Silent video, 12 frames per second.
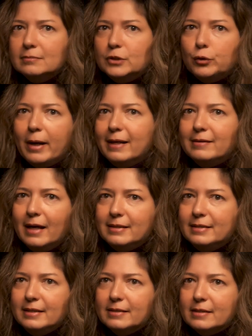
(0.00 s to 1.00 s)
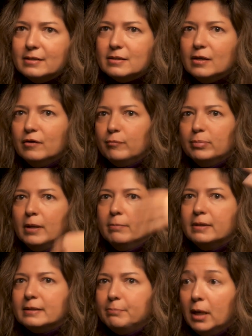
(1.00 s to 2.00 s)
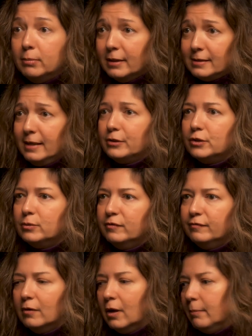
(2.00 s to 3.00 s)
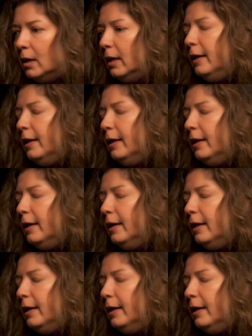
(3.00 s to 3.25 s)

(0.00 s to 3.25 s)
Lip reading: grand ideas of public sector reform